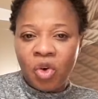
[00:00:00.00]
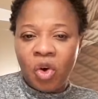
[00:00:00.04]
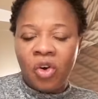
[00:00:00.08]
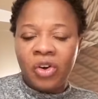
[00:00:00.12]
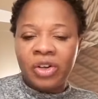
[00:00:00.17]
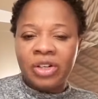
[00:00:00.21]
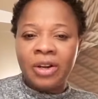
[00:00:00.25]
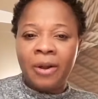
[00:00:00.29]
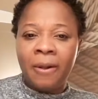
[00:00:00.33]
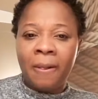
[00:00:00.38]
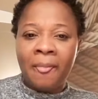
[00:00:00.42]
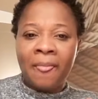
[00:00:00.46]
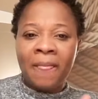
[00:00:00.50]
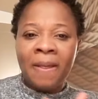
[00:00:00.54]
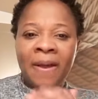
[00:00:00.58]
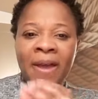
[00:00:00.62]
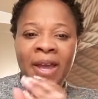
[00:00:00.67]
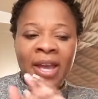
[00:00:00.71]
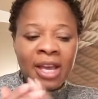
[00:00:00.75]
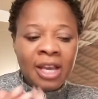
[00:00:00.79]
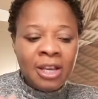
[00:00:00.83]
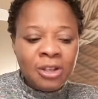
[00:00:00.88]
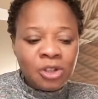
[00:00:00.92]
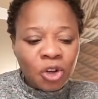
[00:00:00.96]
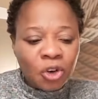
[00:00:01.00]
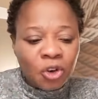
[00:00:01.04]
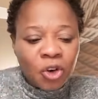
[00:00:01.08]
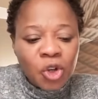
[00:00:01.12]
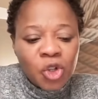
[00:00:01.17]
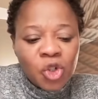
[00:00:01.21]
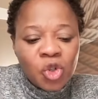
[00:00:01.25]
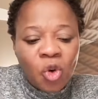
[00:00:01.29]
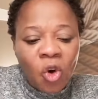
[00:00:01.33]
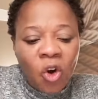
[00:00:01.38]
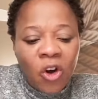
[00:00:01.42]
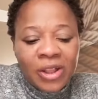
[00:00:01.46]
God is for
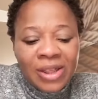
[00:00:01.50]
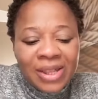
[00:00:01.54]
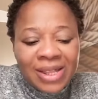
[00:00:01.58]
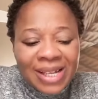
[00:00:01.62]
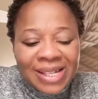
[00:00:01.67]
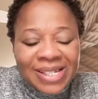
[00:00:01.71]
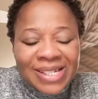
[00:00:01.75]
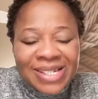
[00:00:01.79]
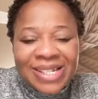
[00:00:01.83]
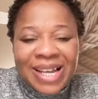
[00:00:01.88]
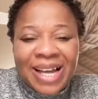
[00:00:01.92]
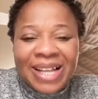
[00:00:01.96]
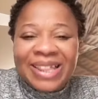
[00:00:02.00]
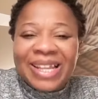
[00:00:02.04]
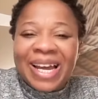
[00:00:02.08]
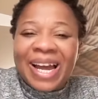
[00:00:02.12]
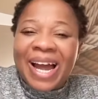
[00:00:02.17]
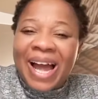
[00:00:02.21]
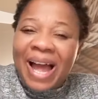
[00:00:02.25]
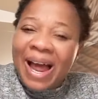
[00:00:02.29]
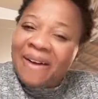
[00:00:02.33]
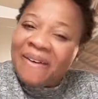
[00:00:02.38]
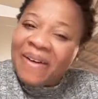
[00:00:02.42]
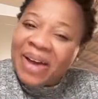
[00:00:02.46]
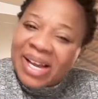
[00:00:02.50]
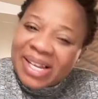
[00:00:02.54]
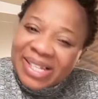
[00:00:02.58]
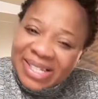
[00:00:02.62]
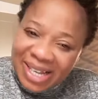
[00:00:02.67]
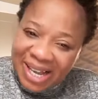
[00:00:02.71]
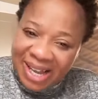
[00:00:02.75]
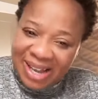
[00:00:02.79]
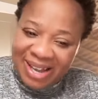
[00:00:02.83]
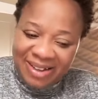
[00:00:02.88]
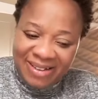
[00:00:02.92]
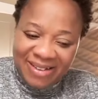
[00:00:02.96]
us to understand the
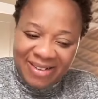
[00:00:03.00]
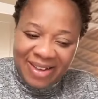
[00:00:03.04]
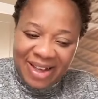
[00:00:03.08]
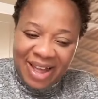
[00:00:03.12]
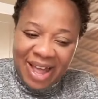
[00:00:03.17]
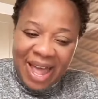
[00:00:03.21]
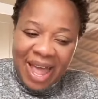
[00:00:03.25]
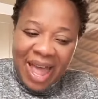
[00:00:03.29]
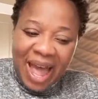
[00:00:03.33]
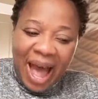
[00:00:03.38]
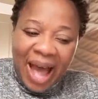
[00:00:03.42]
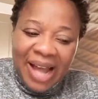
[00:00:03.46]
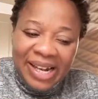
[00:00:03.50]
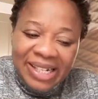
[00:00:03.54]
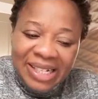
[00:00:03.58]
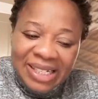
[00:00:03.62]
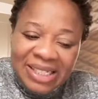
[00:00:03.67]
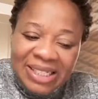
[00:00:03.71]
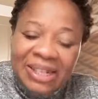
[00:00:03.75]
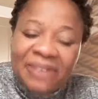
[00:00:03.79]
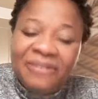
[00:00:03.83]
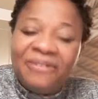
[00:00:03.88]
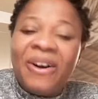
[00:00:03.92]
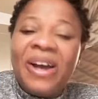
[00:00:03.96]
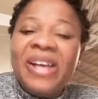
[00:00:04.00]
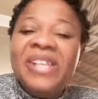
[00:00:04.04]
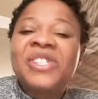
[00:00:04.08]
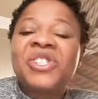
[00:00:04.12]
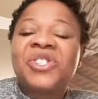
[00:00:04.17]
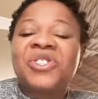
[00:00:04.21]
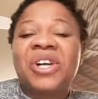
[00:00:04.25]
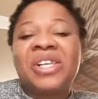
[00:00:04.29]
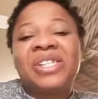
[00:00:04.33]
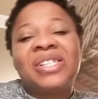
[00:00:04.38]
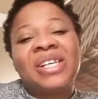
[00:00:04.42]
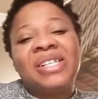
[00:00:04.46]
character and the divine
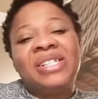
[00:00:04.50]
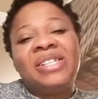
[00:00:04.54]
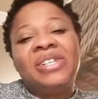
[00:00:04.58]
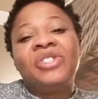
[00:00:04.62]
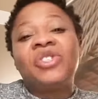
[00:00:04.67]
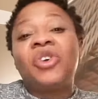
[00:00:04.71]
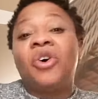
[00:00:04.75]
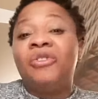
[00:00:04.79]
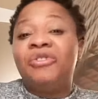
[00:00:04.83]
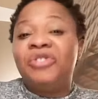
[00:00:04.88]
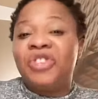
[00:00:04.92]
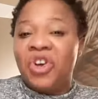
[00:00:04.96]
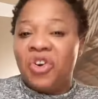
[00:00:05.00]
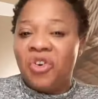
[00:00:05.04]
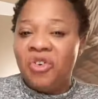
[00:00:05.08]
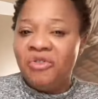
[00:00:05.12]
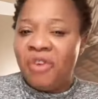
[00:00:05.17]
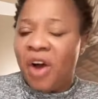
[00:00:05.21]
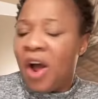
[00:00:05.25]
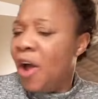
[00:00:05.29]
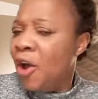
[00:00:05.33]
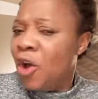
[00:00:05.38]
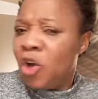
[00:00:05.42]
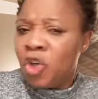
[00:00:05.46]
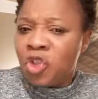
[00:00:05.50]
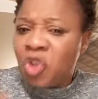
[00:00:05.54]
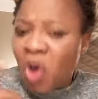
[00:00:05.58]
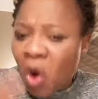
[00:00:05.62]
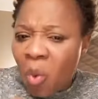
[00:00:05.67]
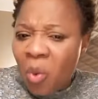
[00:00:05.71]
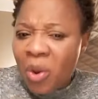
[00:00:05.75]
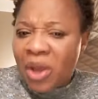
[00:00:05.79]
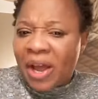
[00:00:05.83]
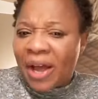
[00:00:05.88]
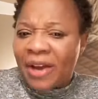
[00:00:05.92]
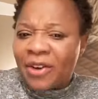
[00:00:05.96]
strategies of Jehovah.
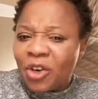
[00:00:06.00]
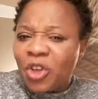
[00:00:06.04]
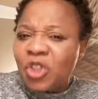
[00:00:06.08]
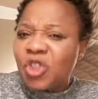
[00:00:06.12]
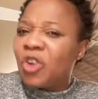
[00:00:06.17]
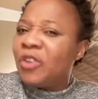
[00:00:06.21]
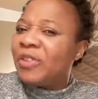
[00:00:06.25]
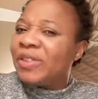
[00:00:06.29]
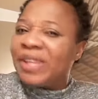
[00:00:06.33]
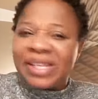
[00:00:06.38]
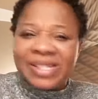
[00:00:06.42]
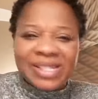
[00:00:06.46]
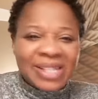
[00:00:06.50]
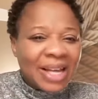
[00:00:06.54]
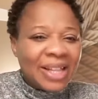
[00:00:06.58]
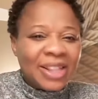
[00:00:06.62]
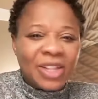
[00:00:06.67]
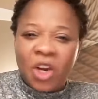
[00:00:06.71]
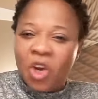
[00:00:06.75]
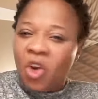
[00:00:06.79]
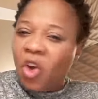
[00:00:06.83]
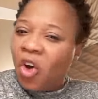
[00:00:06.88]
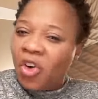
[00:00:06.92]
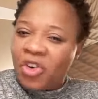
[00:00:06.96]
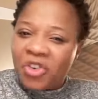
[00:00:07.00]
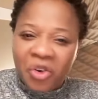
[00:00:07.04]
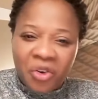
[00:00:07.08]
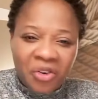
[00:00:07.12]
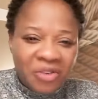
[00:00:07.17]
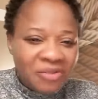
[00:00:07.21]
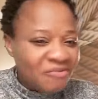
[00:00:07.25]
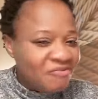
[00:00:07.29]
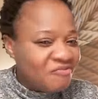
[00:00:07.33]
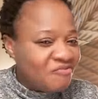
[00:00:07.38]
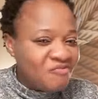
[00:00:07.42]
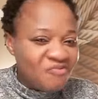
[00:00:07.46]
Though we cannot understand the Lord,
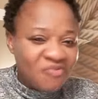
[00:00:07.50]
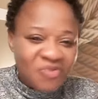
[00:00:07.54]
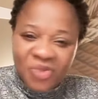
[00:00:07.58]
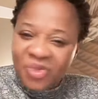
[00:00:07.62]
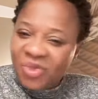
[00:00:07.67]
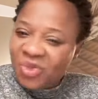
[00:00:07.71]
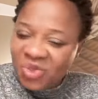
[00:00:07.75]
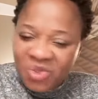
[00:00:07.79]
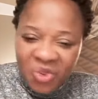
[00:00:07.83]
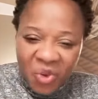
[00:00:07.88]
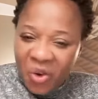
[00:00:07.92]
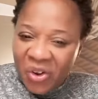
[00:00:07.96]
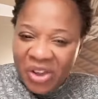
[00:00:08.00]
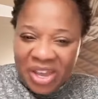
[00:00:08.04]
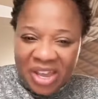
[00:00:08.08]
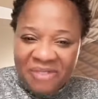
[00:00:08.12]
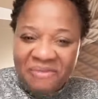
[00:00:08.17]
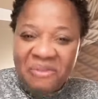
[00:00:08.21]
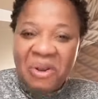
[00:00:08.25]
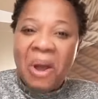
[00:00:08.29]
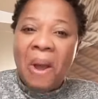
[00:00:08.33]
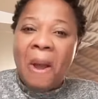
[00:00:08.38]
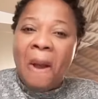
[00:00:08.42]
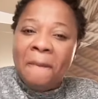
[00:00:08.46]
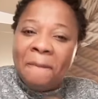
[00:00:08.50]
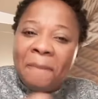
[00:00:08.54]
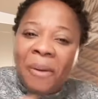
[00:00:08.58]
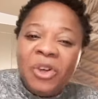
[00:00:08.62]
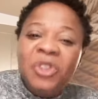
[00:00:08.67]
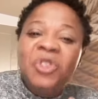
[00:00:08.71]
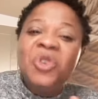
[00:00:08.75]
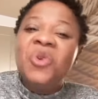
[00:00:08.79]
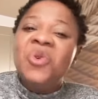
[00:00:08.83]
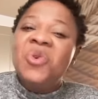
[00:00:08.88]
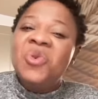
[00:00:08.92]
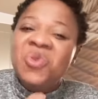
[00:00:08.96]
know Him,
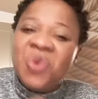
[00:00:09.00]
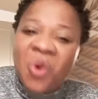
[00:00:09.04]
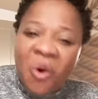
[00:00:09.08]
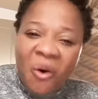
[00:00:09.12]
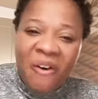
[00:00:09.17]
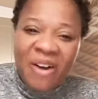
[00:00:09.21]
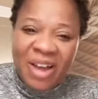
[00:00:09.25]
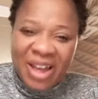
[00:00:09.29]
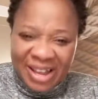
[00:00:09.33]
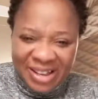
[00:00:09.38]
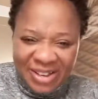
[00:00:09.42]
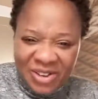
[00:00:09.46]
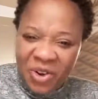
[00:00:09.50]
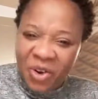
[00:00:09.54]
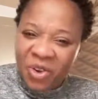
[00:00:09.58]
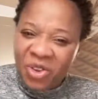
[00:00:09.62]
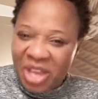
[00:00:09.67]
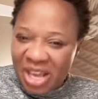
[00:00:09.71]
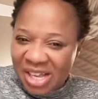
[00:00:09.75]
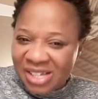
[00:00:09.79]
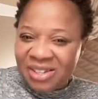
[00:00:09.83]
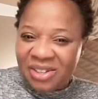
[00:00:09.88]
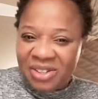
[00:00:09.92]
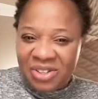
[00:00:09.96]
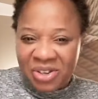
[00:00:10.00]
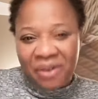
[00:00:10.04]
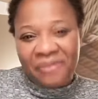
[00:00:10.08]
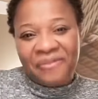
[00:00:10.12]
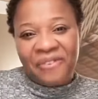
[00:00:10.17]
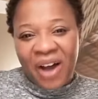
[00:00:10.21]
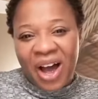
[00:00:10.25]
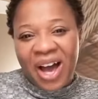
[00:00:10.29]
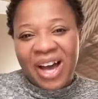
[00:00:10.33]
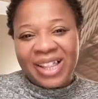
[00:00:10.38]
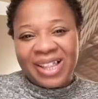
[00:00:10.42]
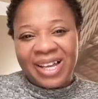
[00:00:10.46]
but you know, you know, He's your
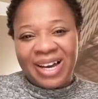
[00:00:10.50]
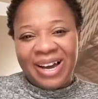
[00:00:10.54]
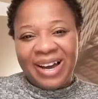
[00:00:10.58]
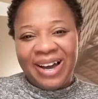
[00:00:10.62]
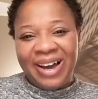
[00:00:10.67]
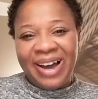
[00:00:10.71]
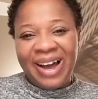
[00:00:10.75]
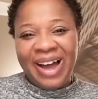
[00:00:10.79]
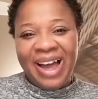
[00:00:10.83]
Father.